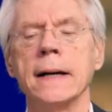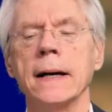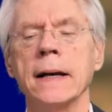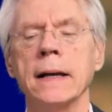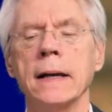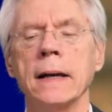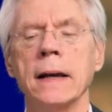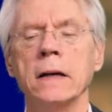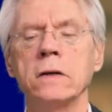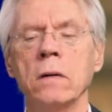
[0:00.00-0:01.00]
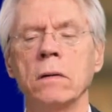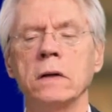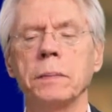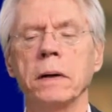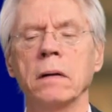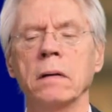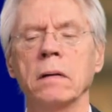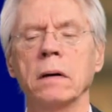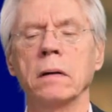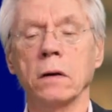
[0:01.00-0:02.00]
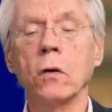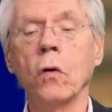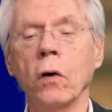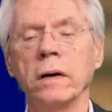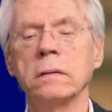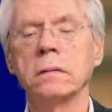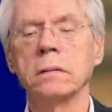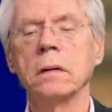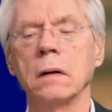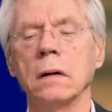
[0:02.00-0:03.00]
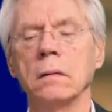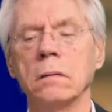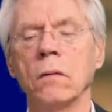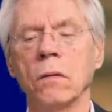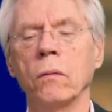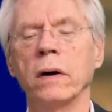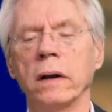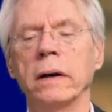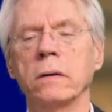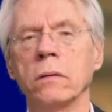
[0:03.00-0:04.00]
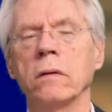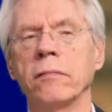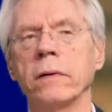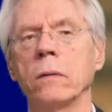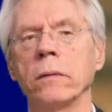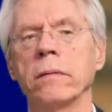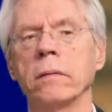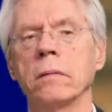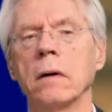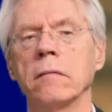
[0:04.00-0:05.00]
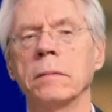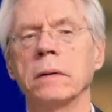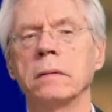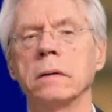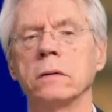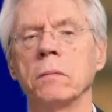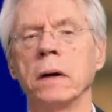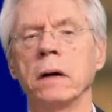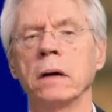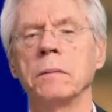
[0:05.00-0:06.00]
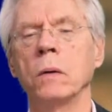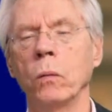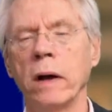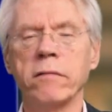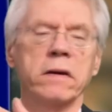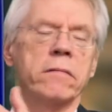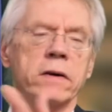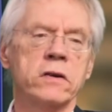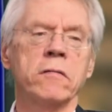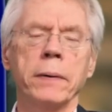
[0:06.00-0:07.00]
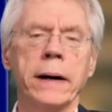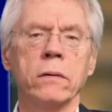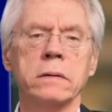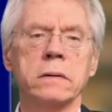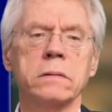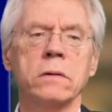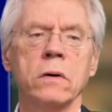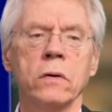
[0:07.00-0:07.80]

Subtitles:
And generally speaking, the courts don't really like to interfere with government decision-making. I mean, we have a division of powers, as you know.